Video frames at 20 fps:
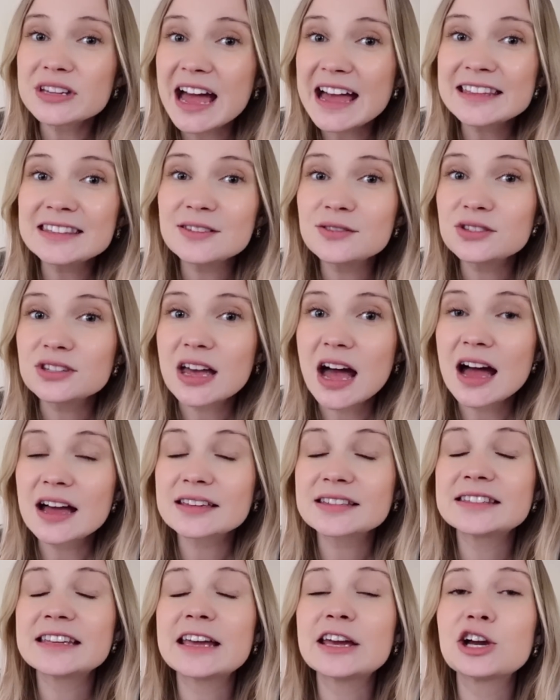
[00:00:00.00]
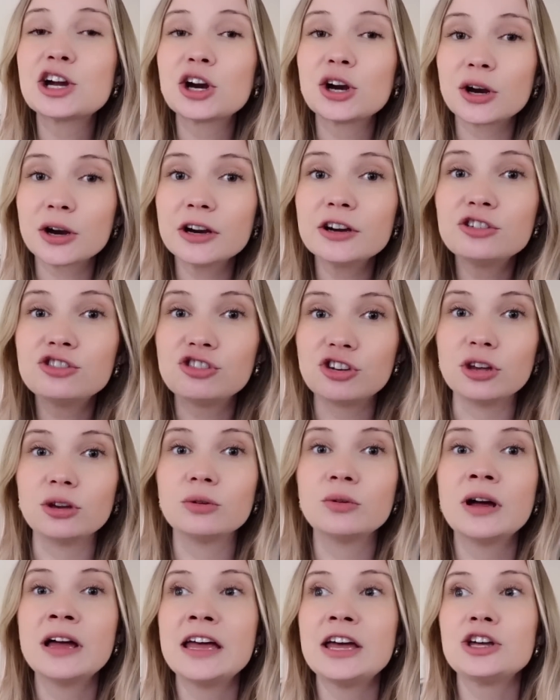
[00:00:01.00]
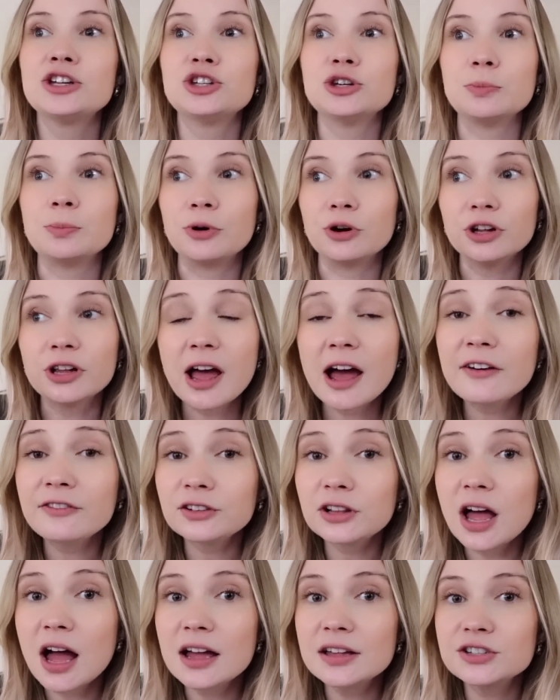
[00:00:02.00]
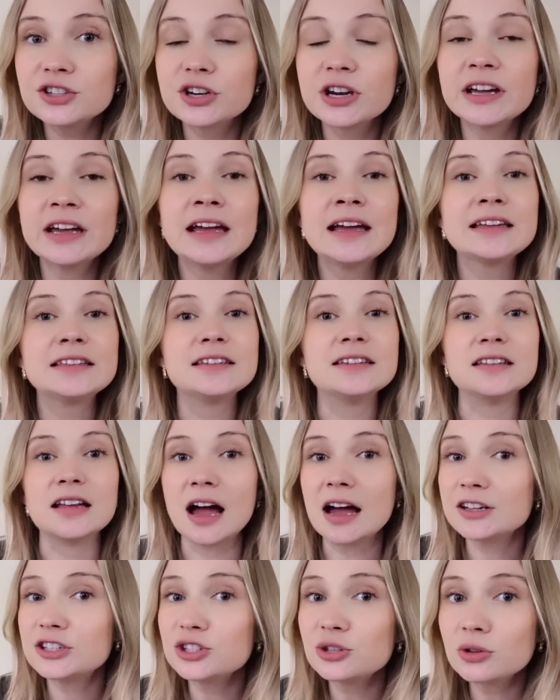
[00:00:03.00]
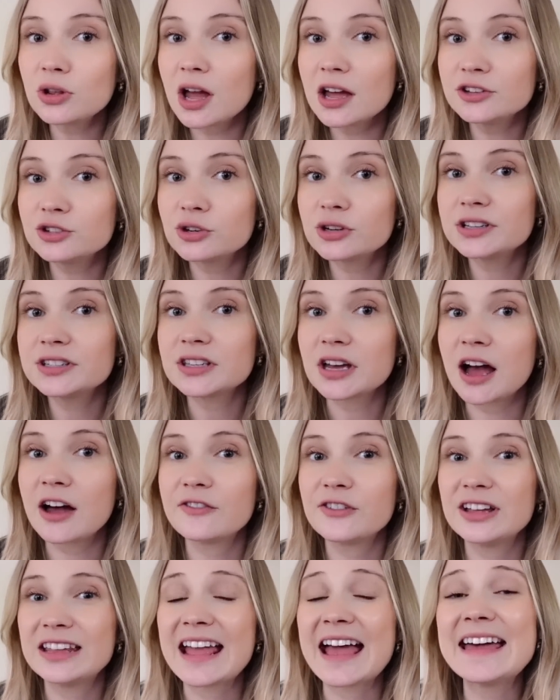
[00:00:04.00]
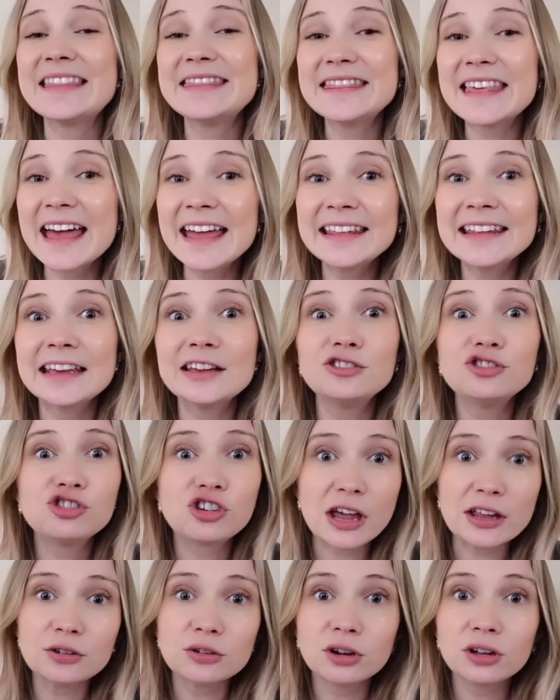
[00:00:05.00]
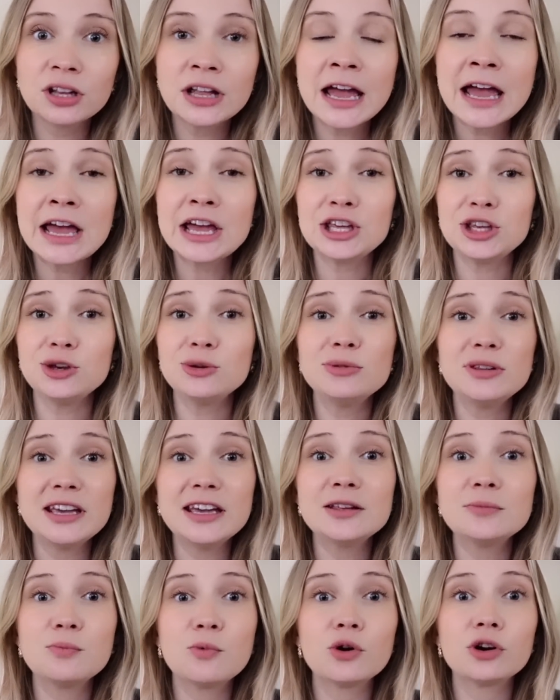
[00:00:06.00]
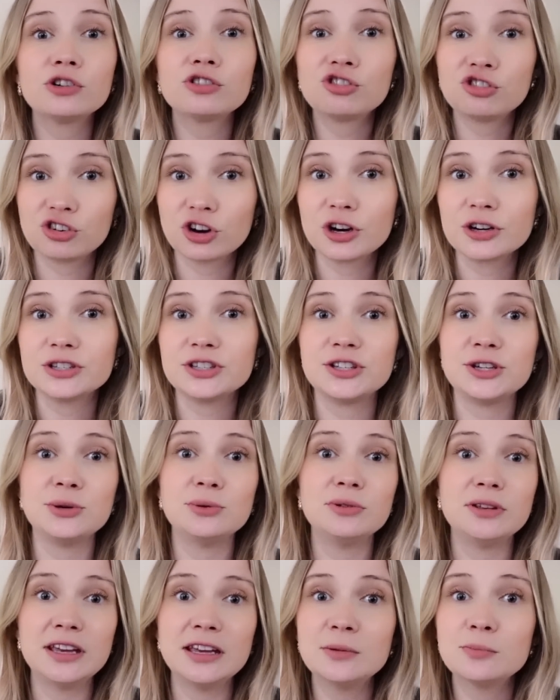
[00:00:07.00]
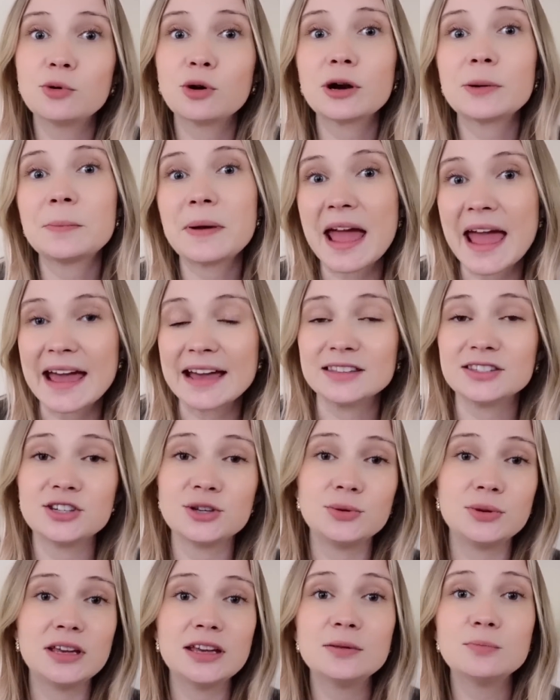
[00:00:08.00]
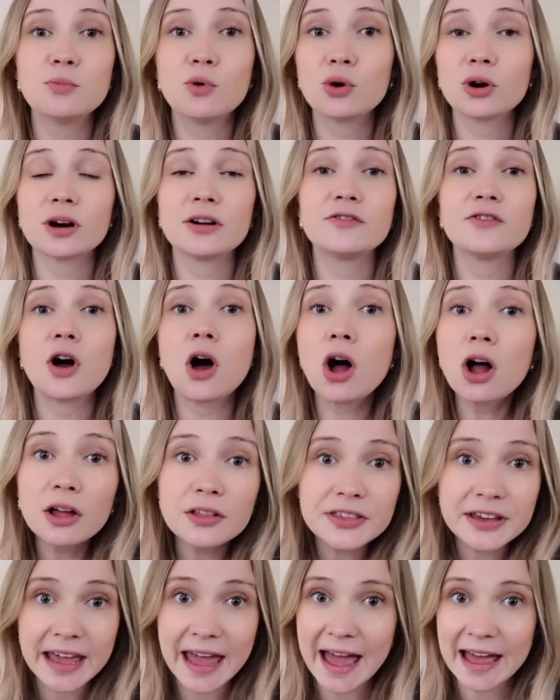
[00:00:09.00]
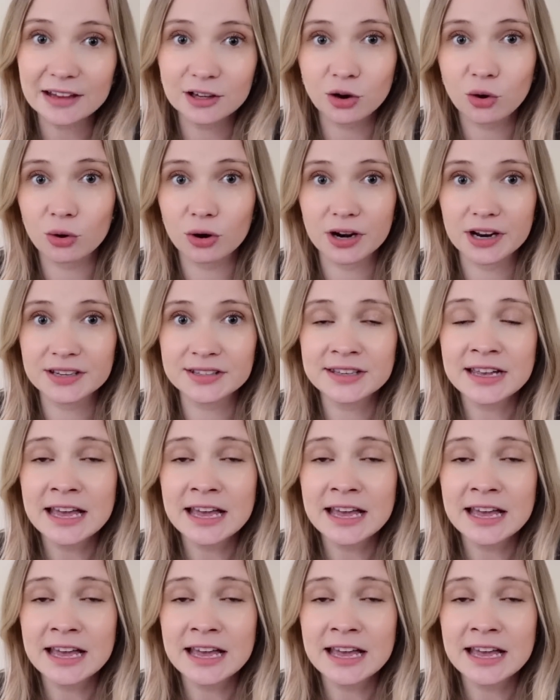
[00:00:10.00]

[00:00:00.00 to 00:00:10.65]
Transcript: kinds of socks encourage you to put off laundry, to not do laundry as often, and then in general, you need more shirts, you need more pants, you need more of all the categories